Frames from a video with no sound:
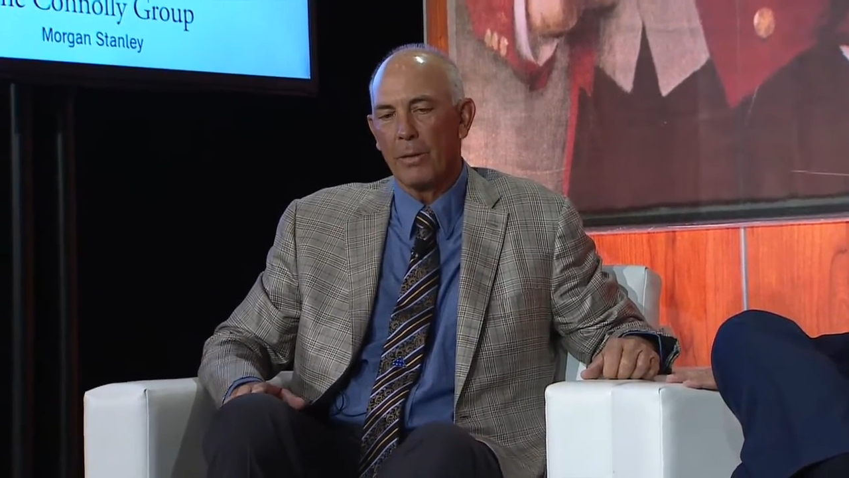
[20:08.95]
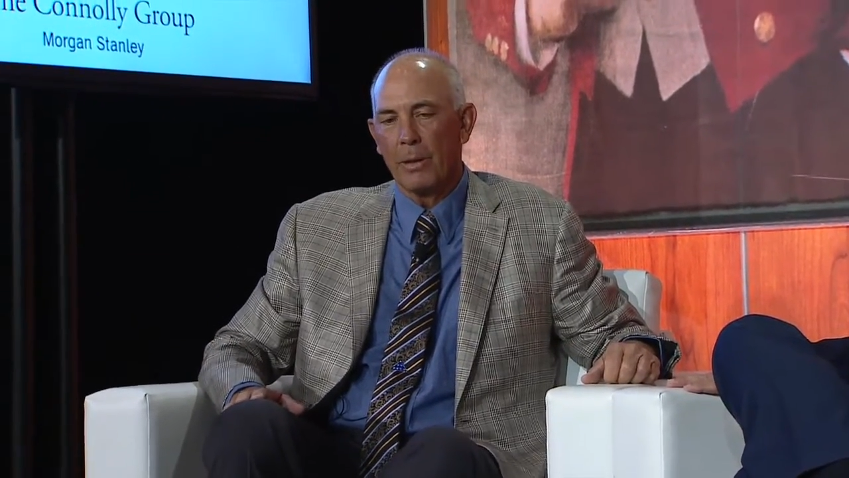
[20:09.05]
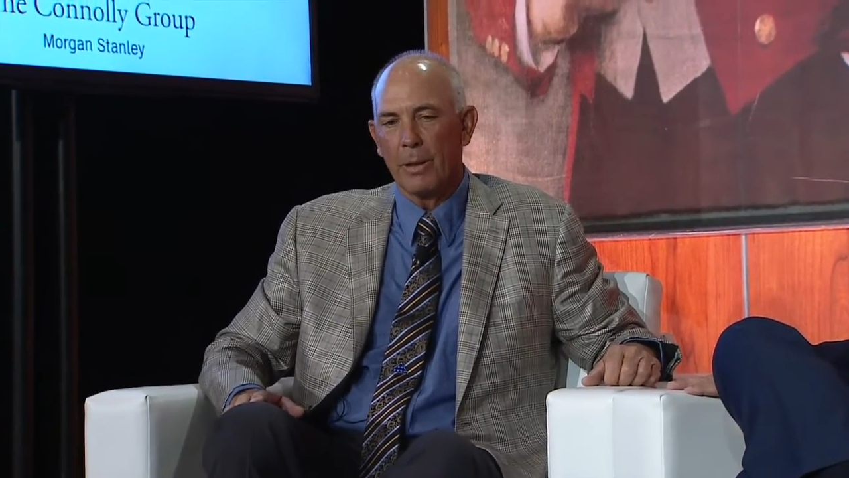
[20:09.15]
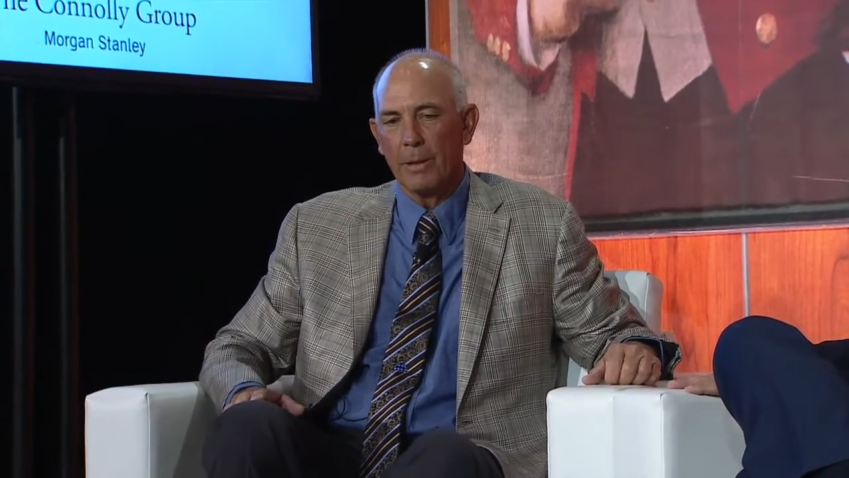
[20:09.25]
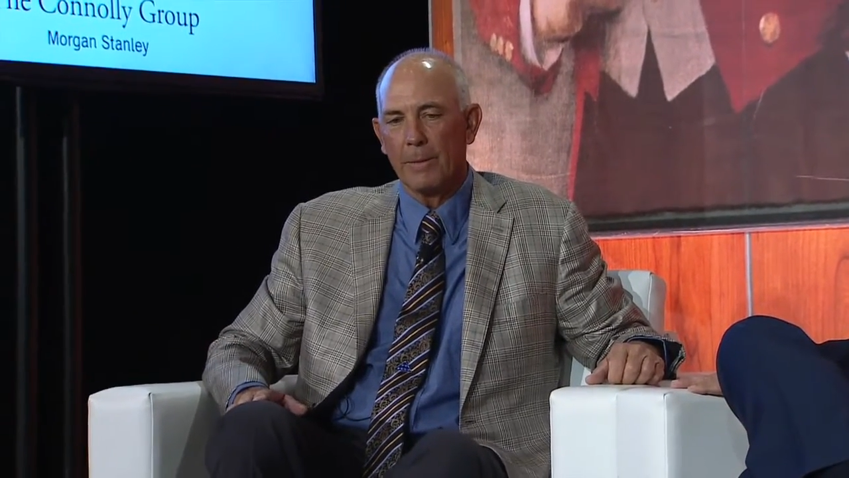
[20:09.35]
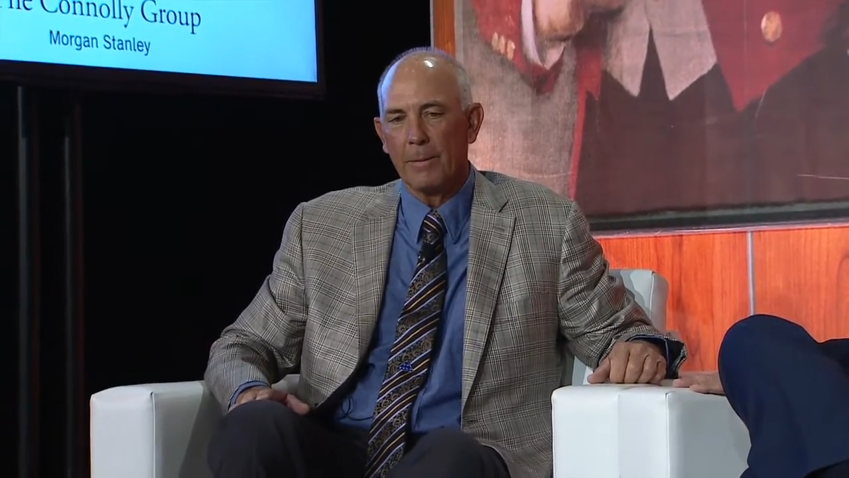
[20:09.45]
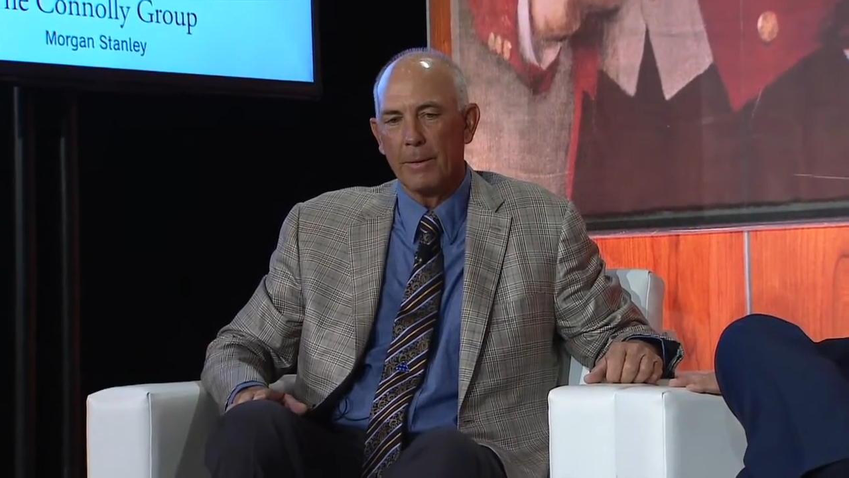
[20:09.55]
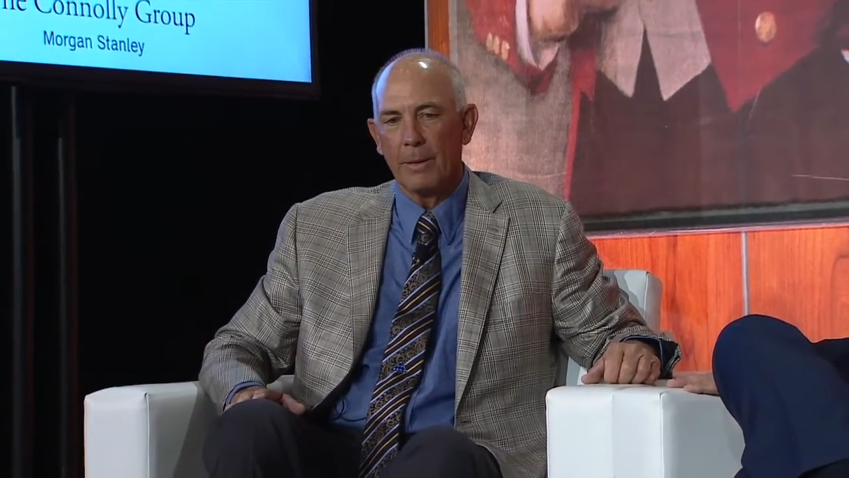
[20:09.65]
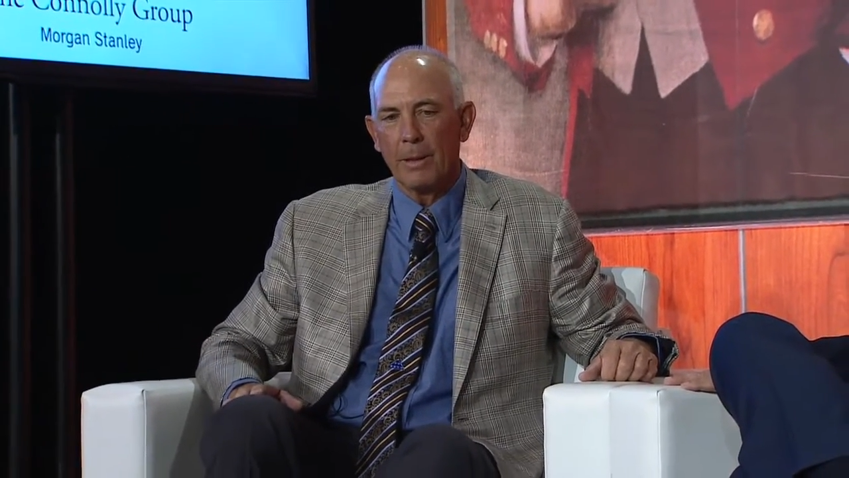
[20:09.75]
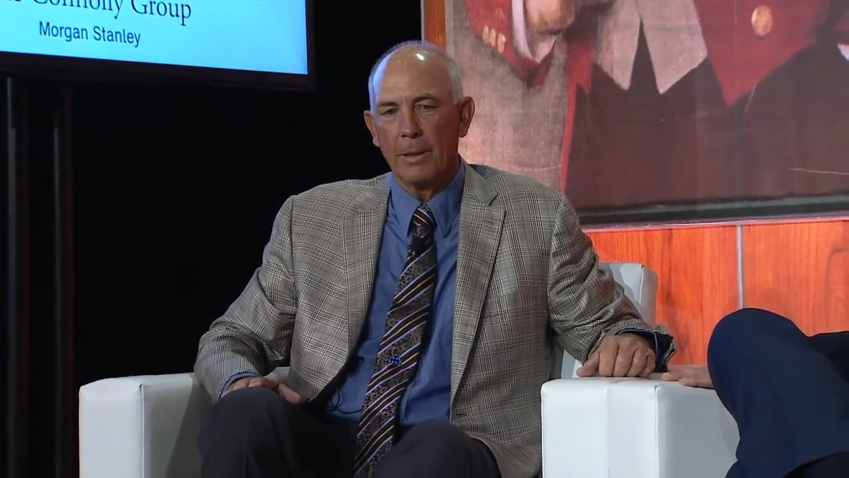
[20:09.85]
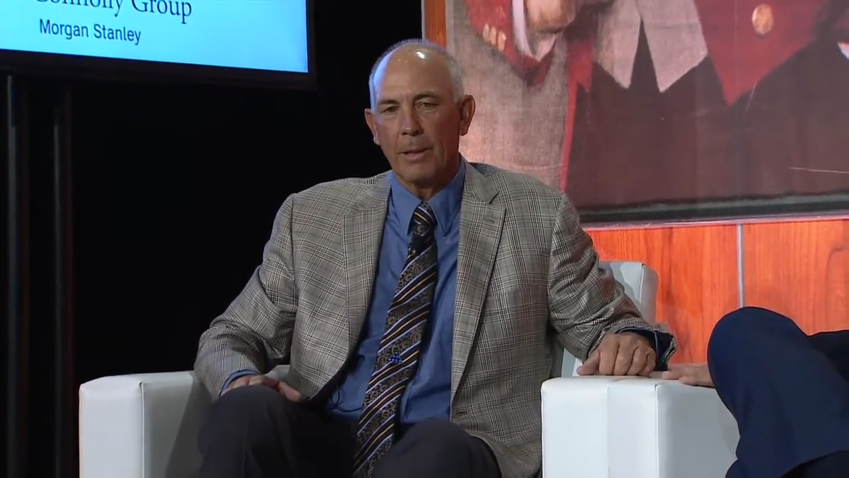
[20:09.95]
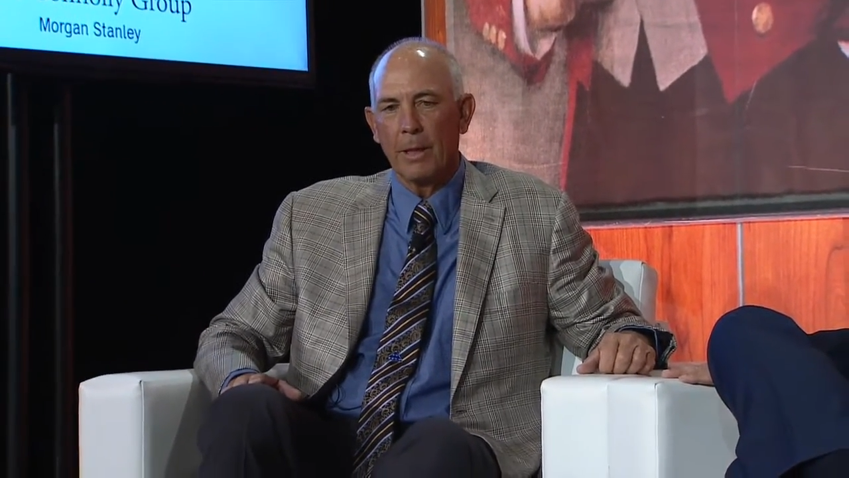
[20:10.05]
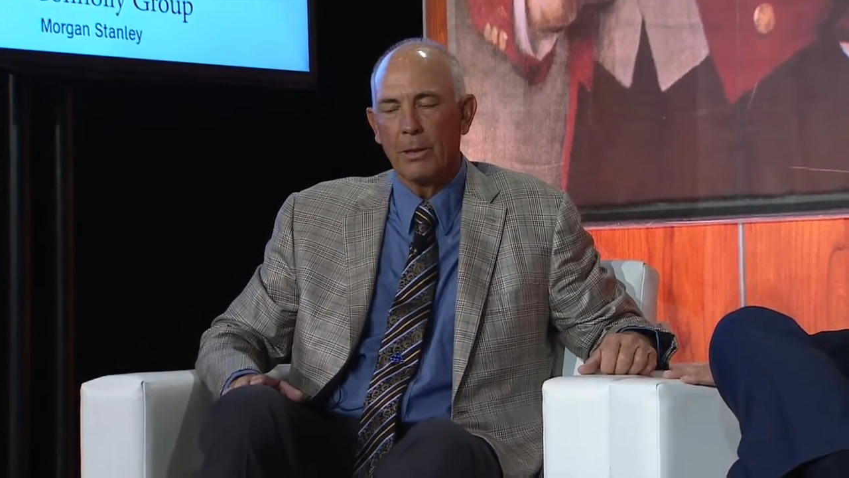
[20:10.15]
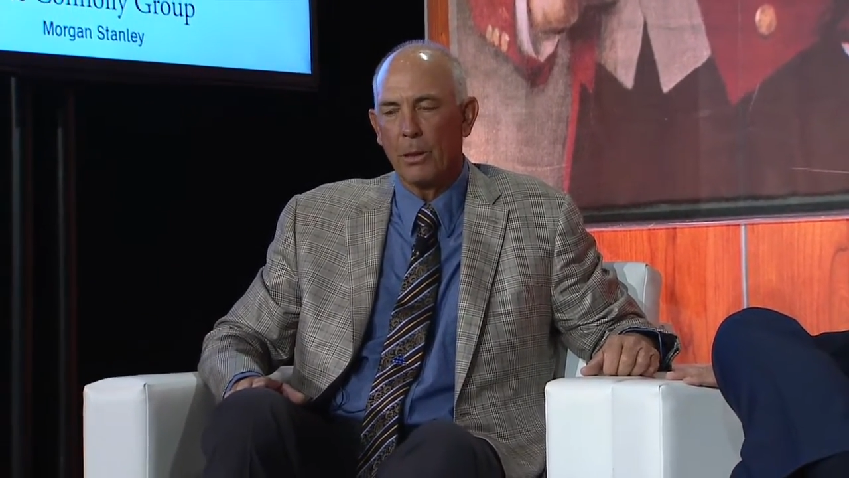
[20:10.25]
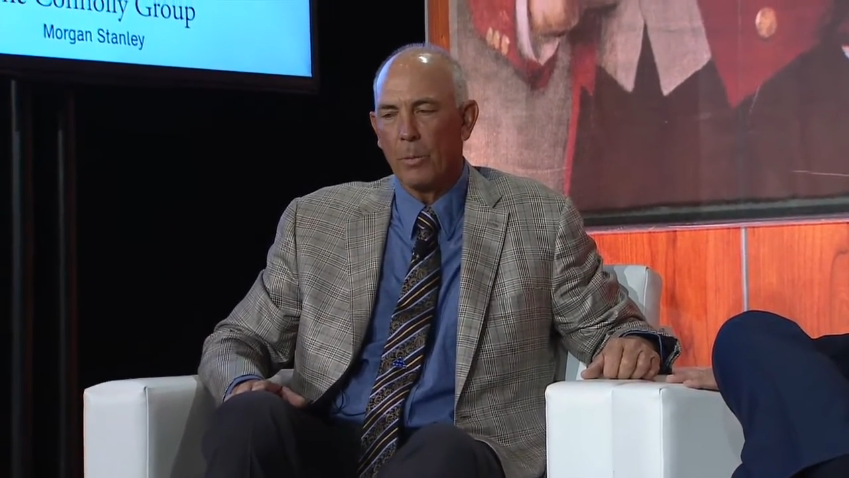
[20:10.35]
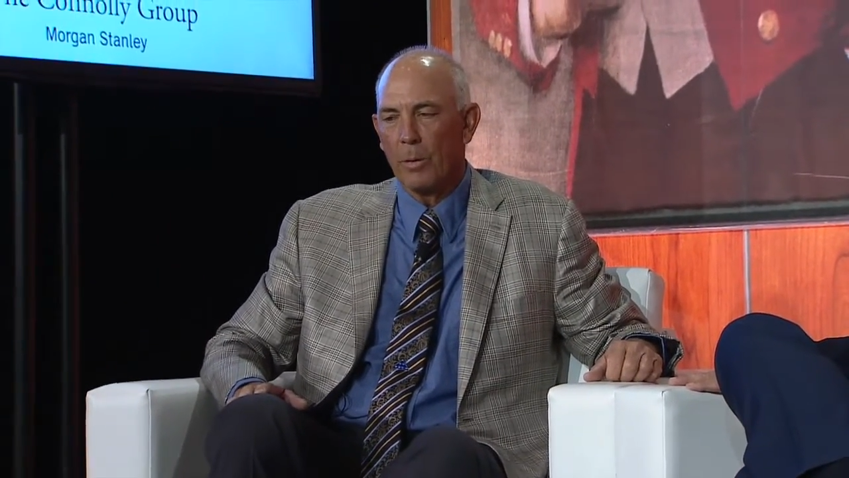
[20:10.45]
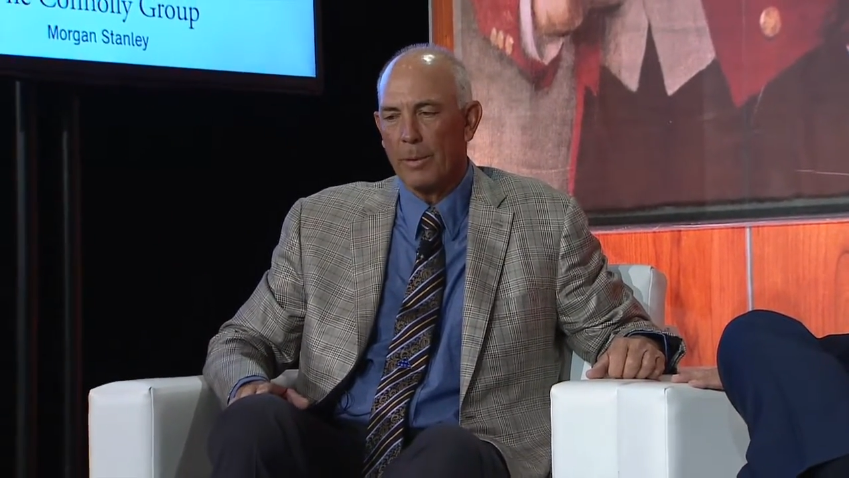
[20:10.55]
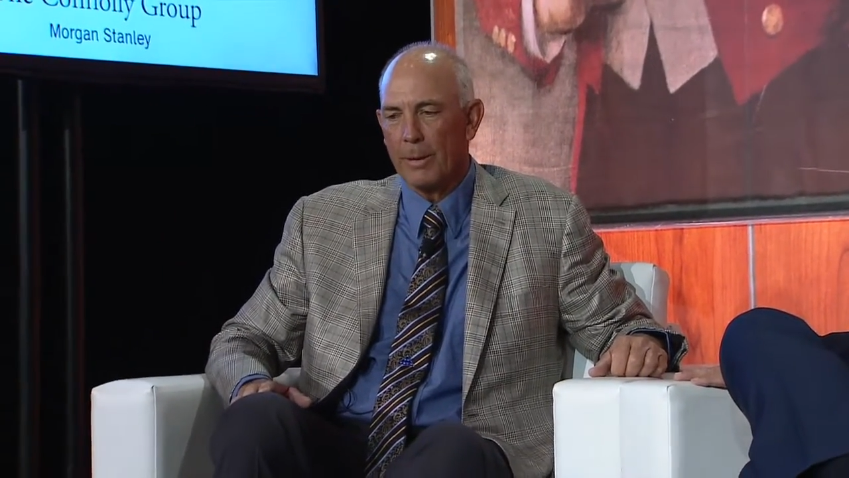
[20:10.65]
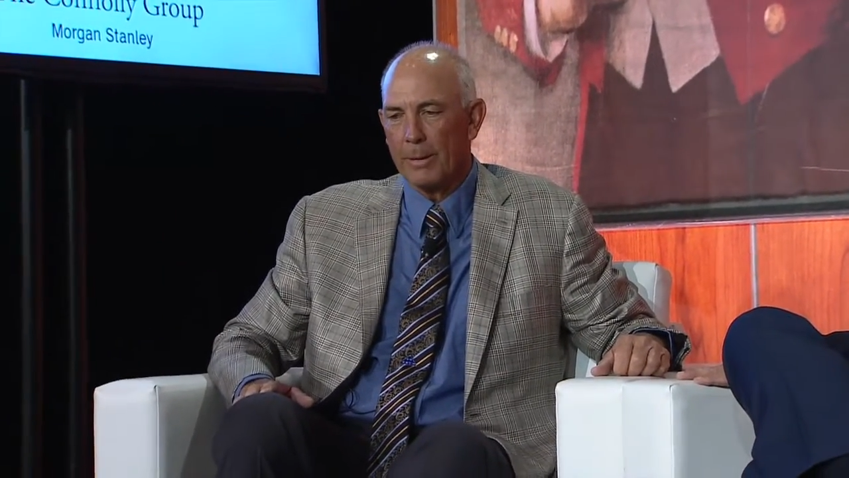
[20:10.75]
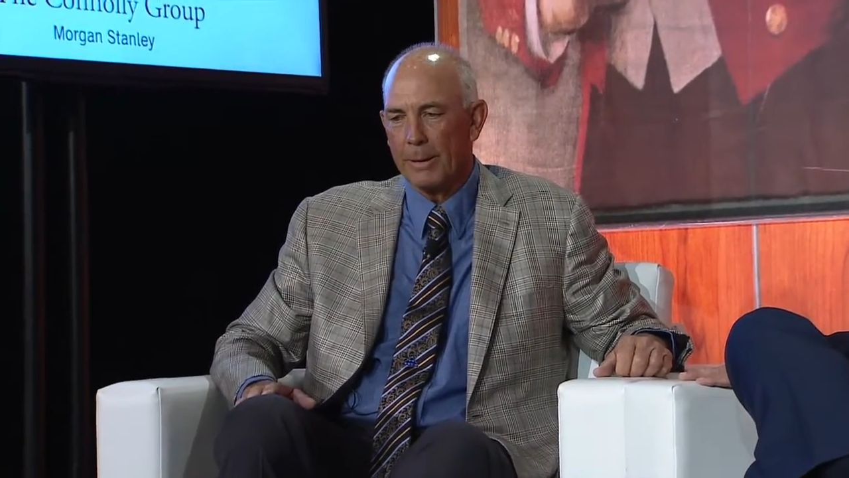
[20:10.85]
in October, but